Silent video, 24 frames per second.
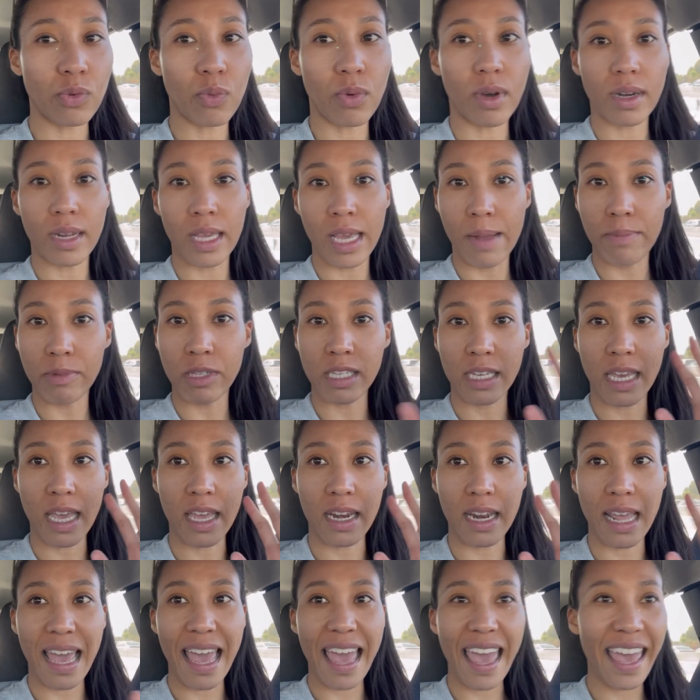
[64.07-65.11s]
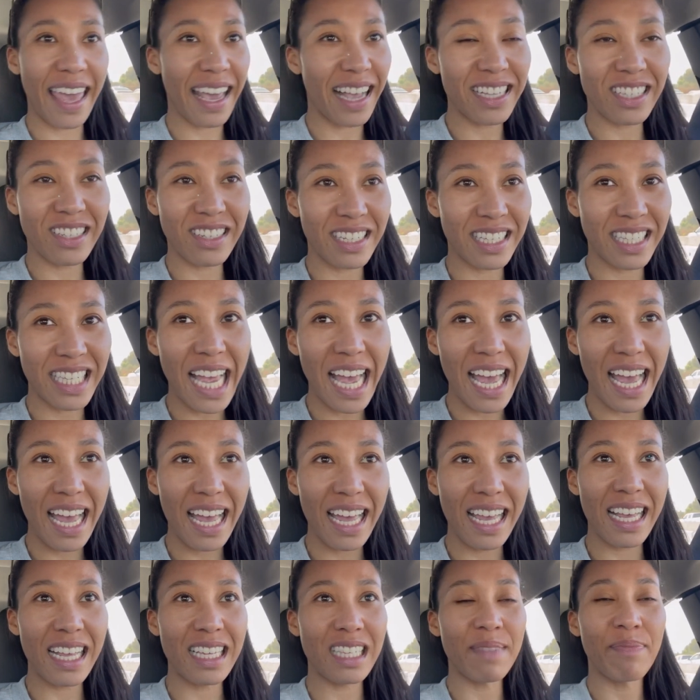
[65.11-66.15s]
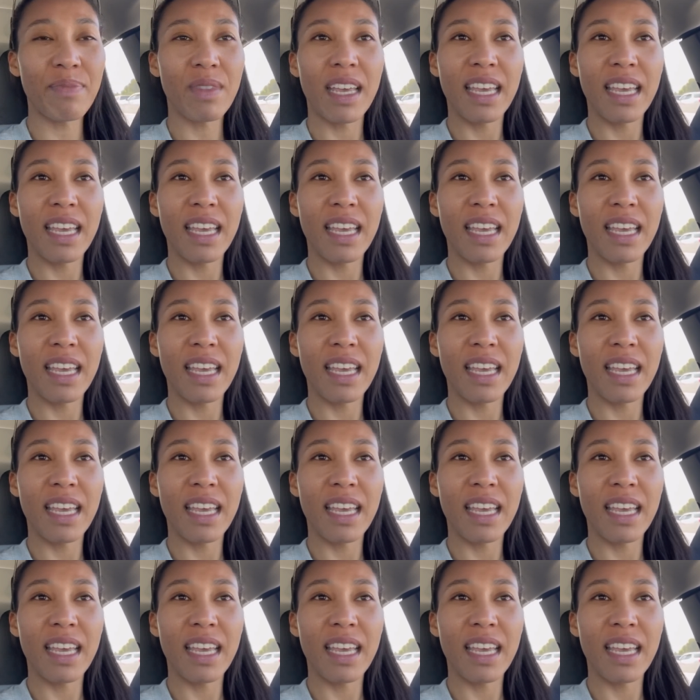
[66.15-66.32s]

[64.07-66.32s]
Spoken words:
want him to get exercise.